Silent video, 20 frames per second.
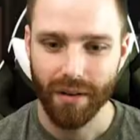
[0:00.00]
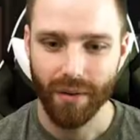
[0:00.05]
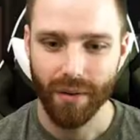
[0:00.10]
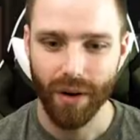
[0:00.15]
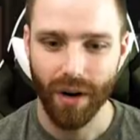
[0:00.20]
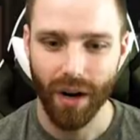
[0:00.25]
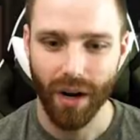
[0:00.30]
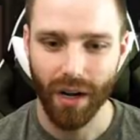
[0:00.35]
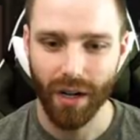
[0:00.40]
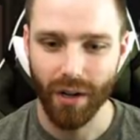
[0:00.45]
We're
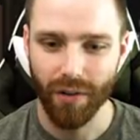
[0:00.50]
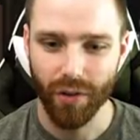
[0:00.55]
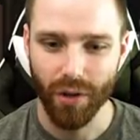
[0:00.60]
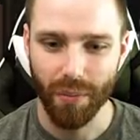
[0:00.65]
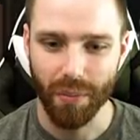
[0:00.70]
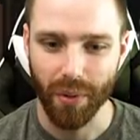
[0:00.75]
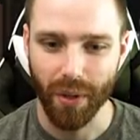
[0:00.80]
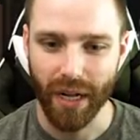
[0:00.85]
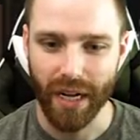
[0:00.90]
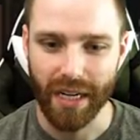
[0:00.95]
all over the
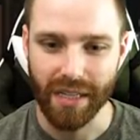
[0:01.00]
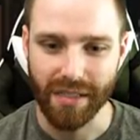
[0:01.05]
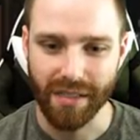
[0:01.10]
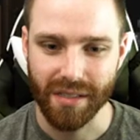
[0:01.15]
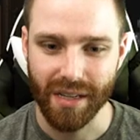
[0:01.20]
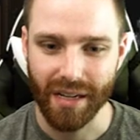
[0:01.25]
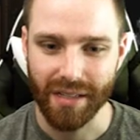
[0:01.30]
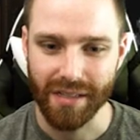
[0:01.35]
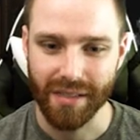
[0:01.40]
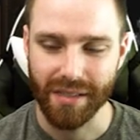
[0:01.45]
place.
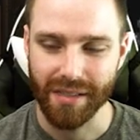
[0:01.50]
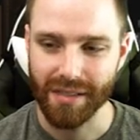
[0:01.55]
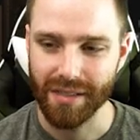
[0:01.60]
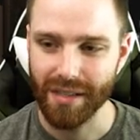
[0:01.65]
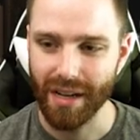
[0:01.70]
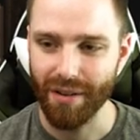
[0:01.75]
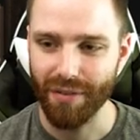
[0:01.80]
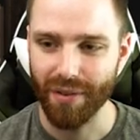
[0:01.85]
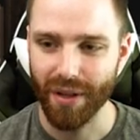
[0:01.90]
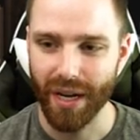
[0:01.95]
That's
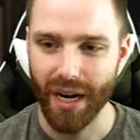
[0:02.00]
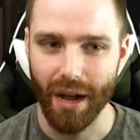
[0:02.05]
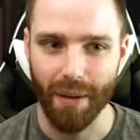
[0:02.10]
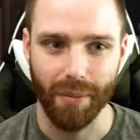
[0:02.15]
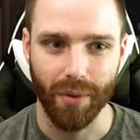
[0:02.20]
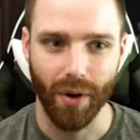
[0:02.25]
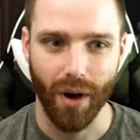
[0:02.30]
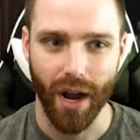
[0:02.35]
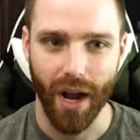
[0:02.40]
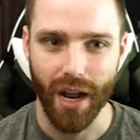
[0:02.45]
definitely an
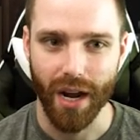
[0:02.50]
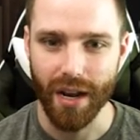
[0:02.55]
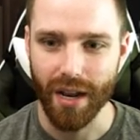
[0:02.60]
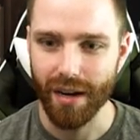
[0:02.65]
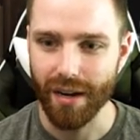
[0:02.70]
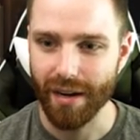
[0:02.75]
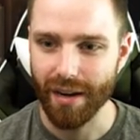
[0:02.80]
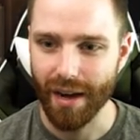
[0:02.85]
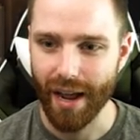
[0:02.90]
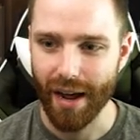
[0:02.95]
upgrade.
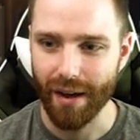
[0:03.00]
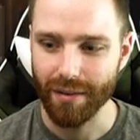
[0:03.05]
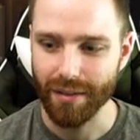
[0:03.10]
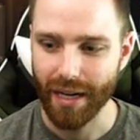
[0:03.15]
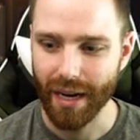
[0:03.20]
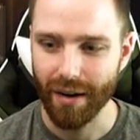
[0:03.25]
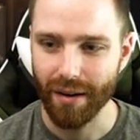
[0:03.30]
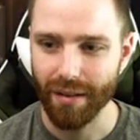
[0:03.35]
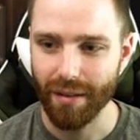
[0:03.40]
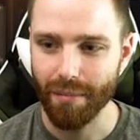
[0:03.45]
And now
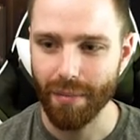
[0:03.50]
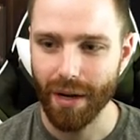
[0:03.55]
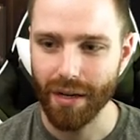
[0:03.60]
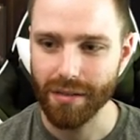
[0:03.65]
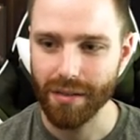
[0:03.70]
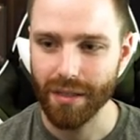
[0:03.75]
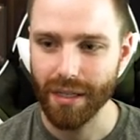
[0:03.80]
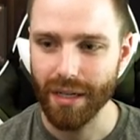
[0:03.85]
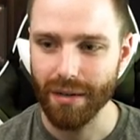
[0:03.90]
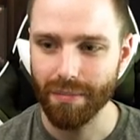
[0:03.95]
down to the
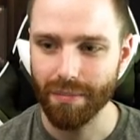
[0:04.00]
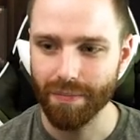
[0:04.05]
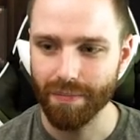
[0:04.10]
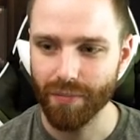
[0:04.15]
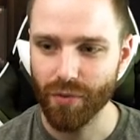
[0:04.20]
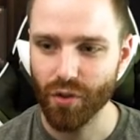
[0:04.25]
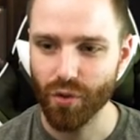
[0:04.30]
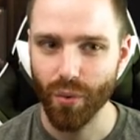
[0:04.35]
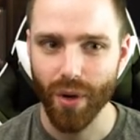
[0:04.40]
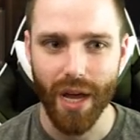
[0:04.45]
mausoleum.
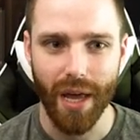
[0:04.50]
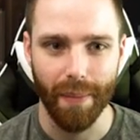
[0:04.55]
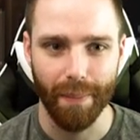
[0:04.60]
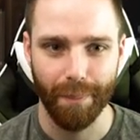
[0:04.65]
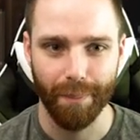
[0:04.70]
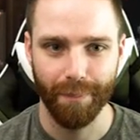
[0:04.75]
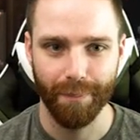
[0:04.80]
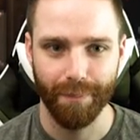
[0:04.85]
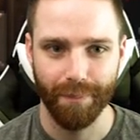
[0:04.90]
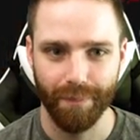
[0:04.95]
Sweet.
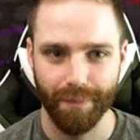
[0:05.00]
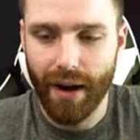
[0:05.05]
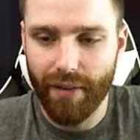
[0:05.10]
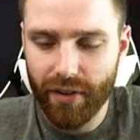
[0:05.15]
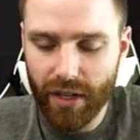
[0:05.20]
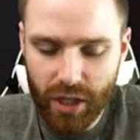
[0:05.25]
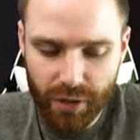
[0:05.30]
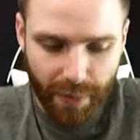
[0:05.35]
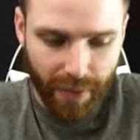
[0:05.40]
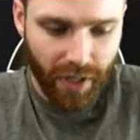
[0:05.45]

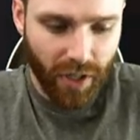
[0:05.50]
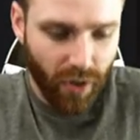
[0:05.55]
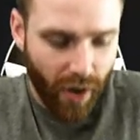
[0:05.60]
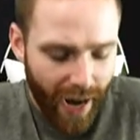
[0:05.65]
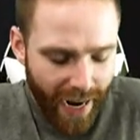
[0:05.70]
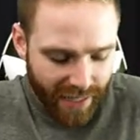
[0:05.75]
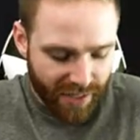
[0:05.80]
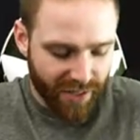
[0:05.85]
Everything's been great